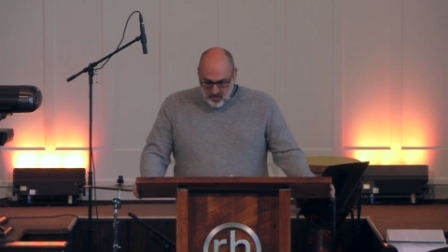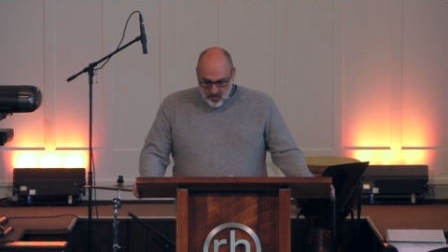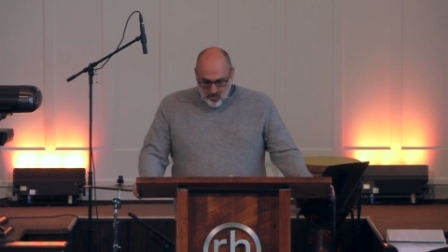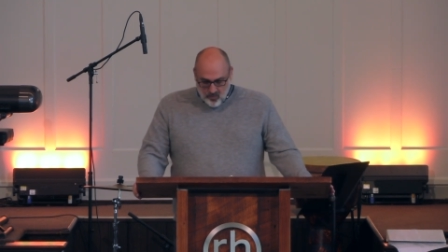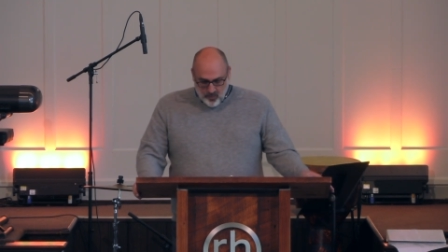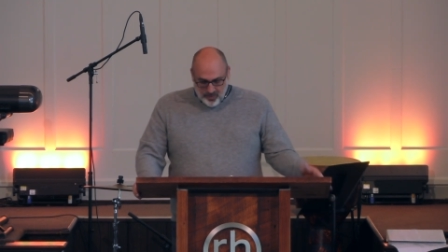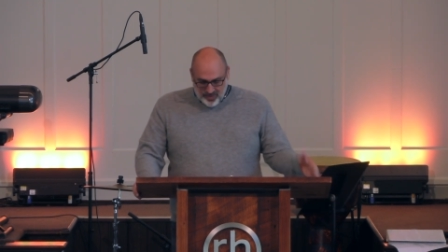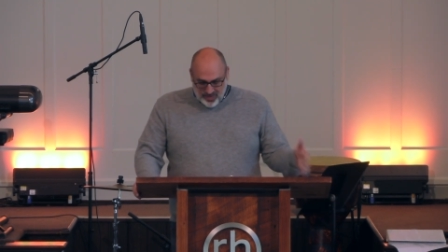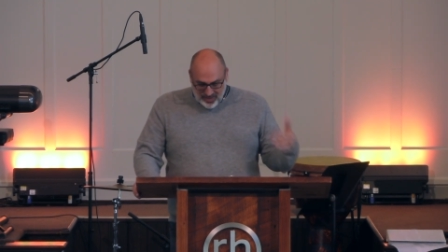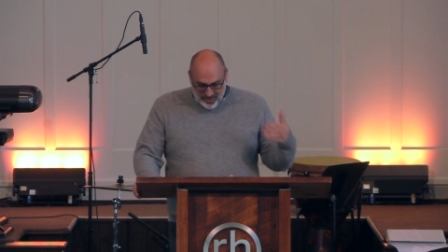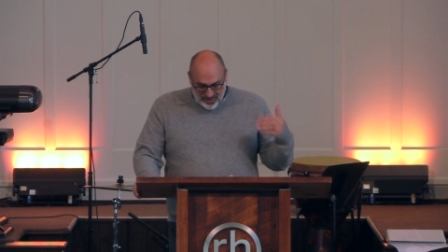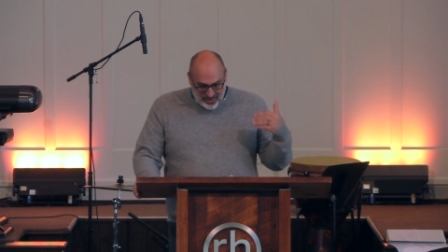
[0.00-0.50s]

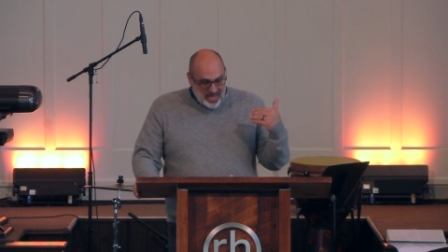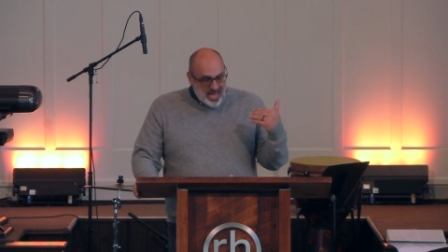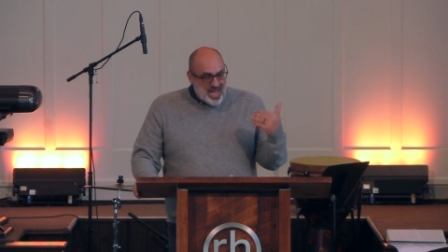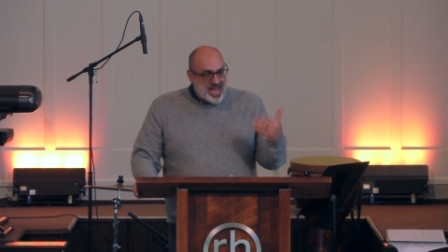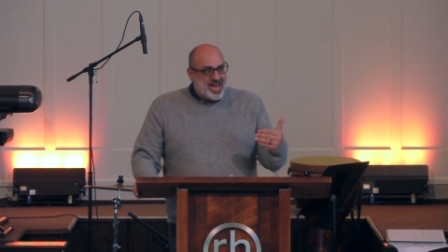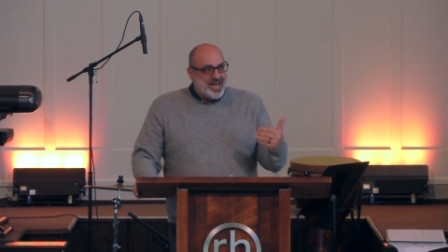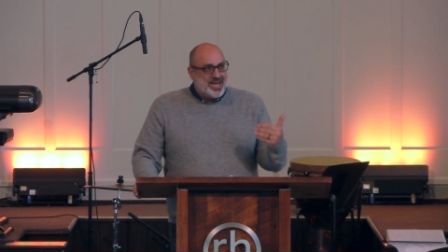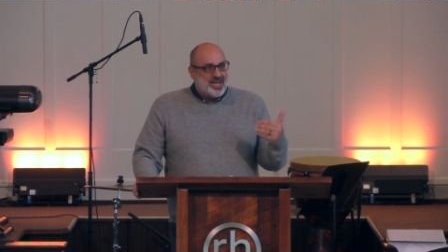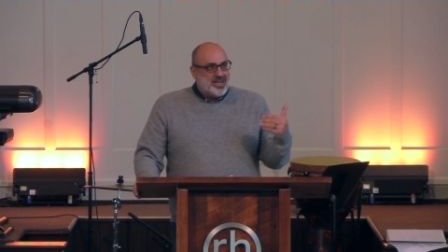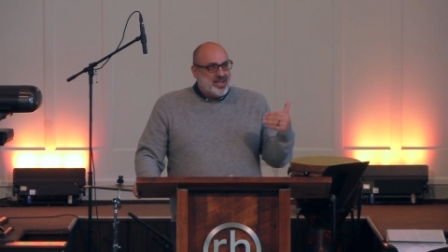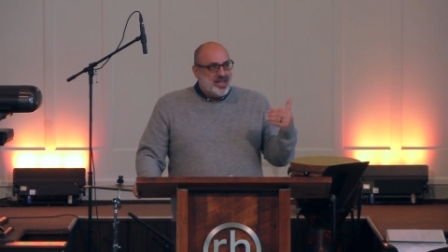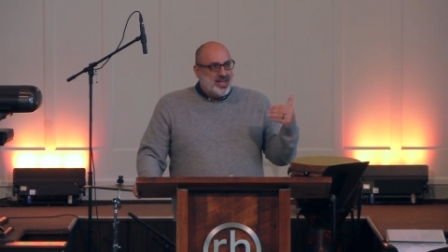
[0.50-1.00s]
When the
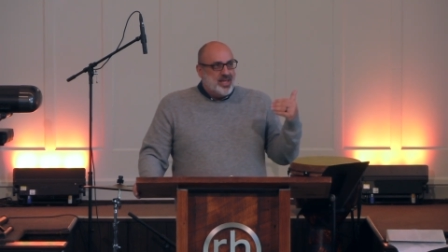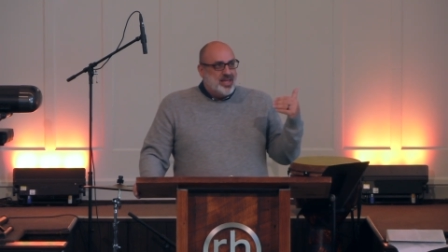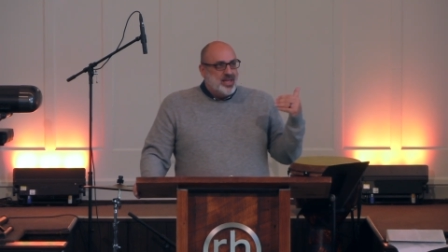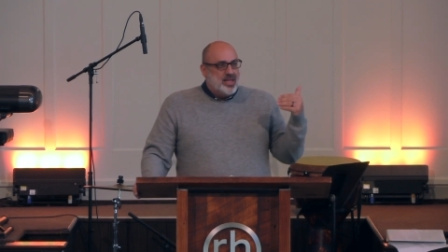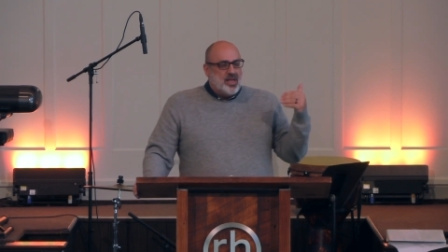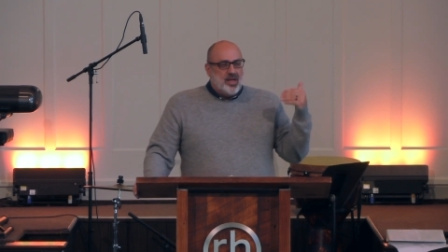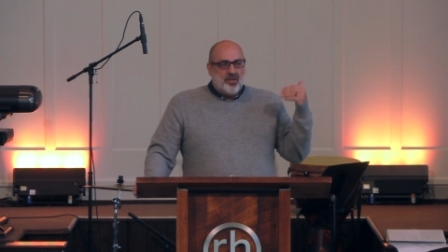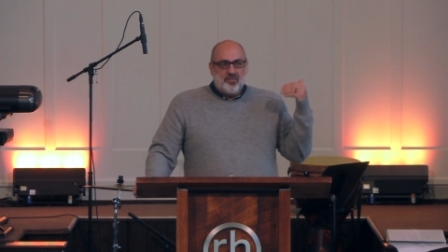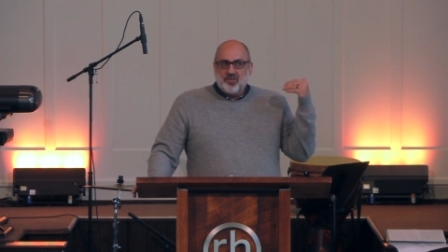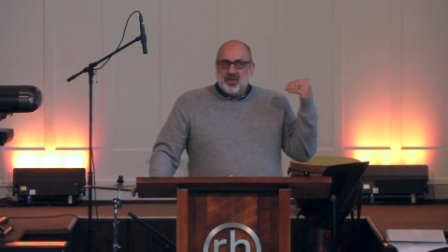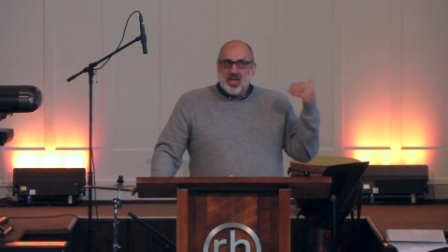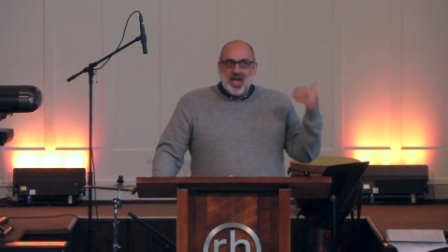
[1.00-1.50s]
light
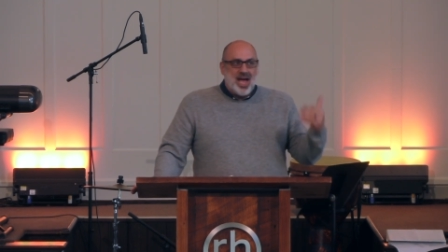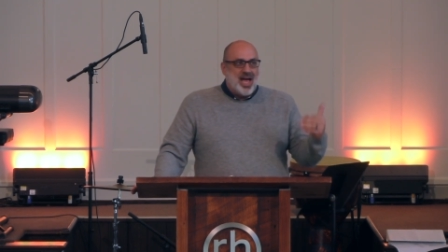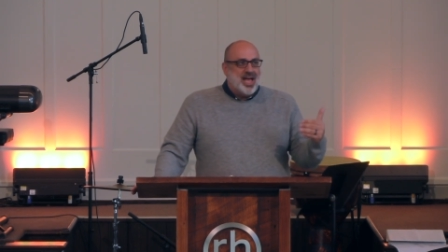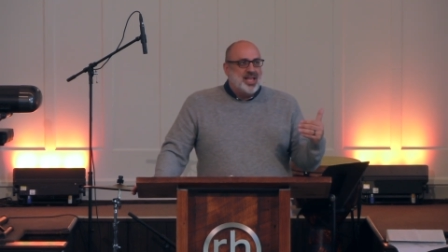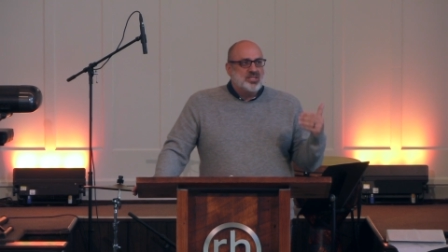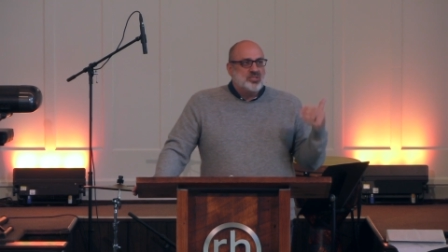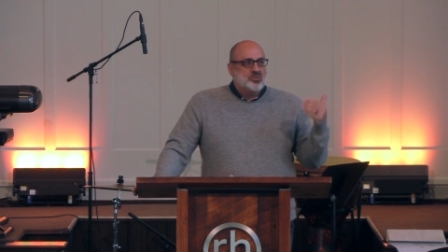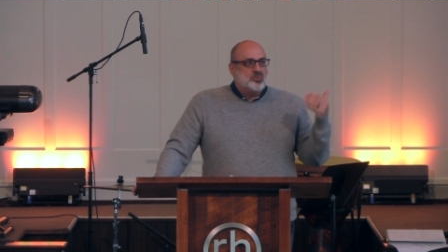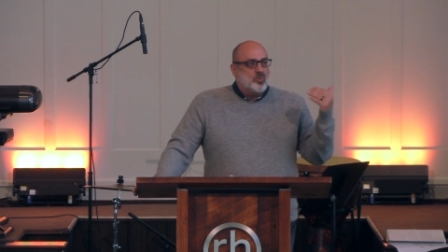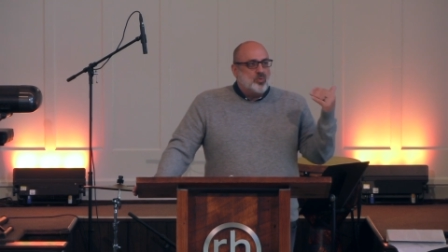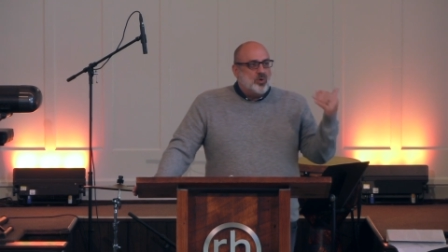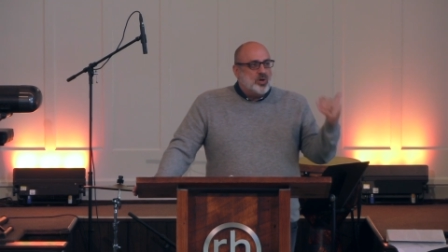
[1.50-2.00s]
of
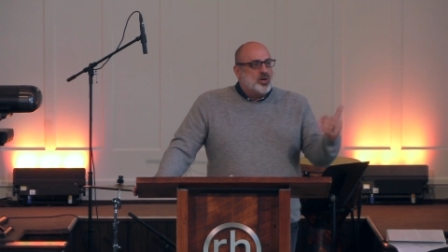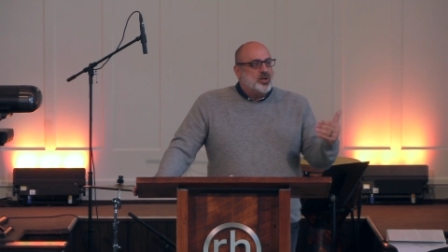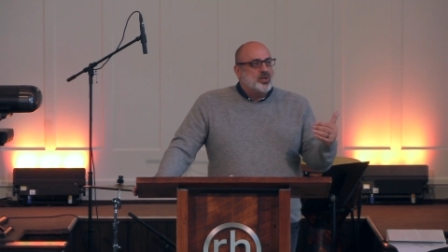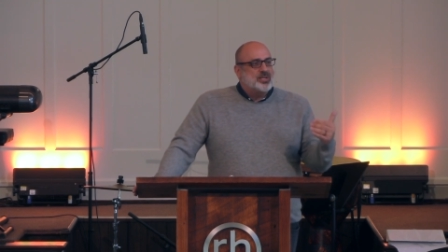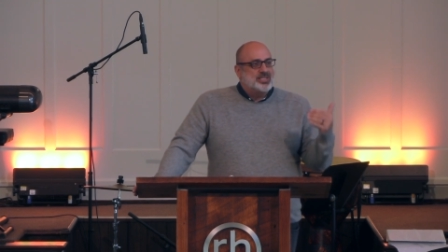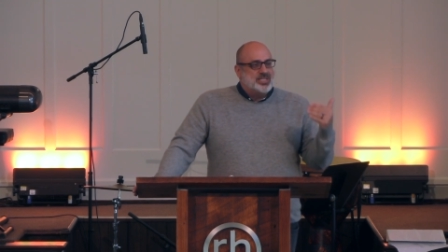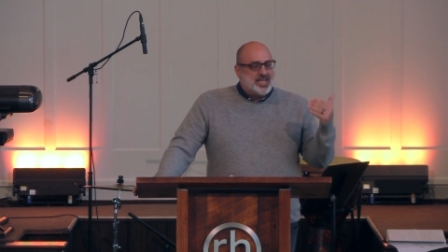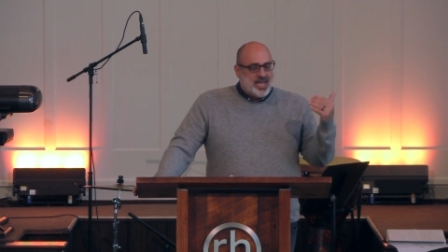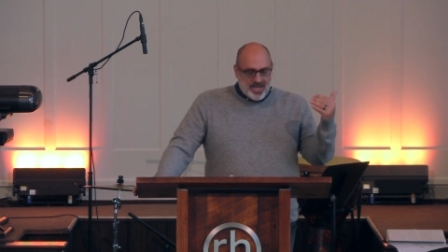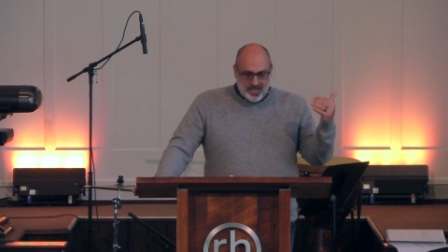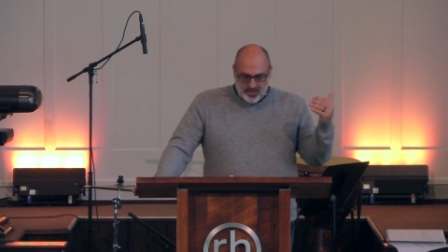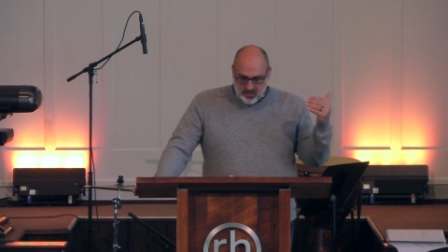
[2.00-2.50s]
God's word
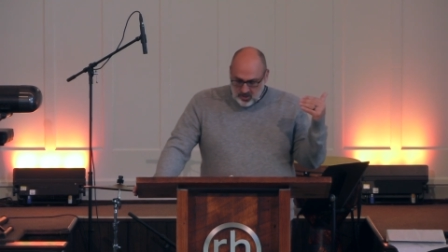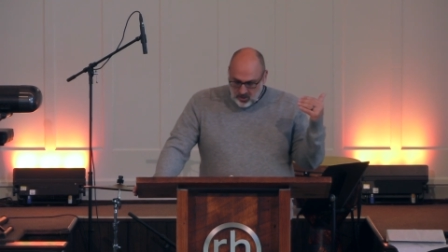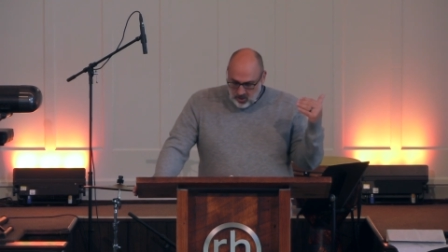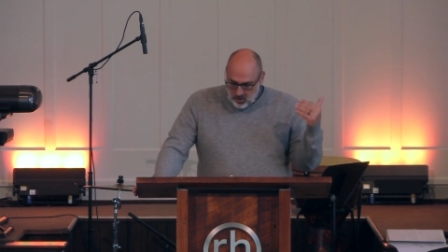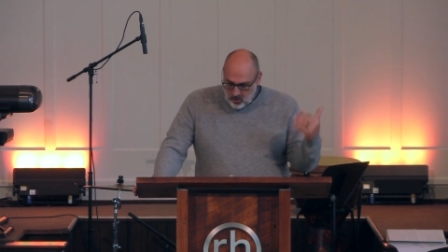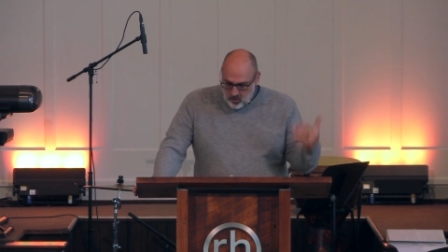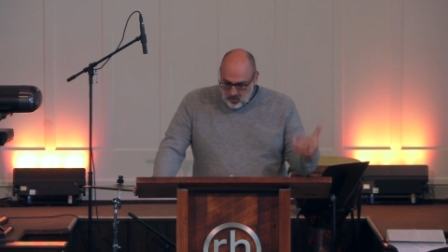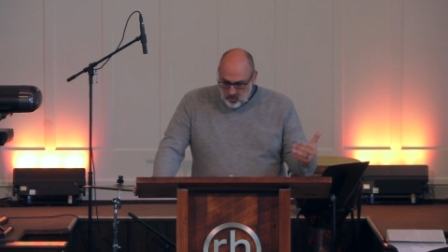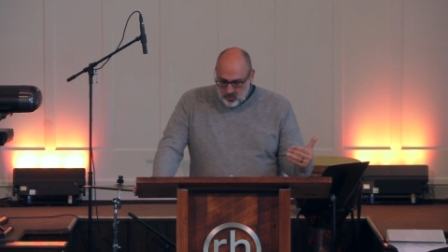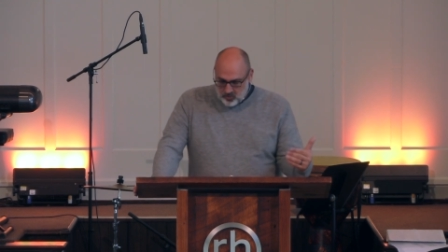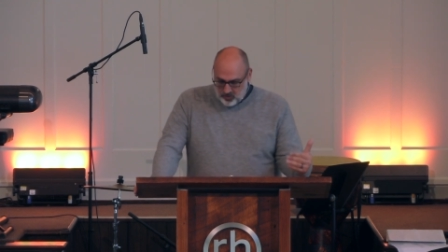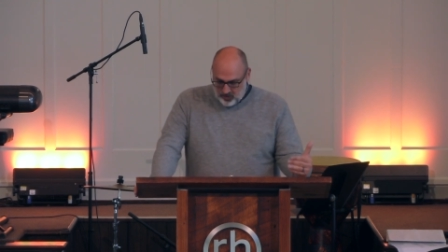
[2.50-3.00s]
takes
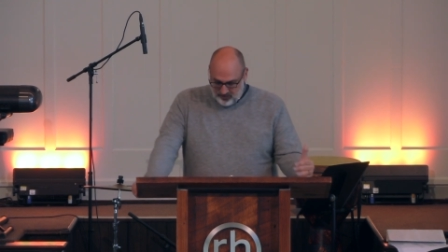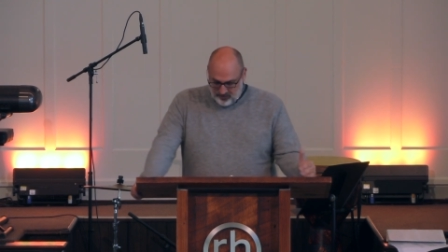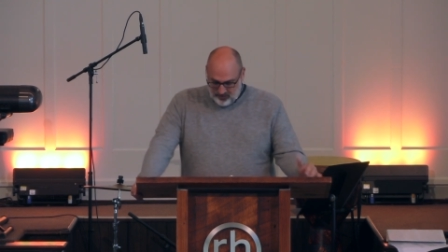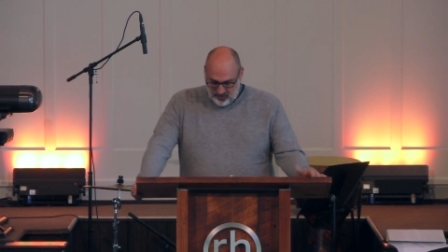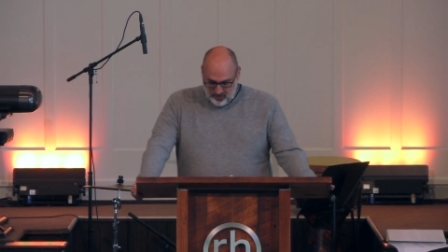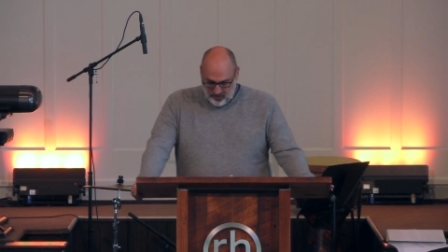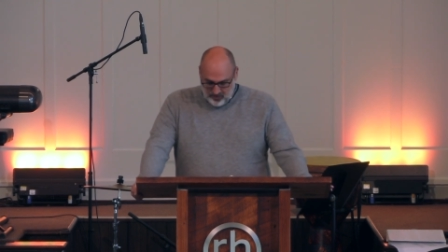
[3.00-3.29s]
hold of you,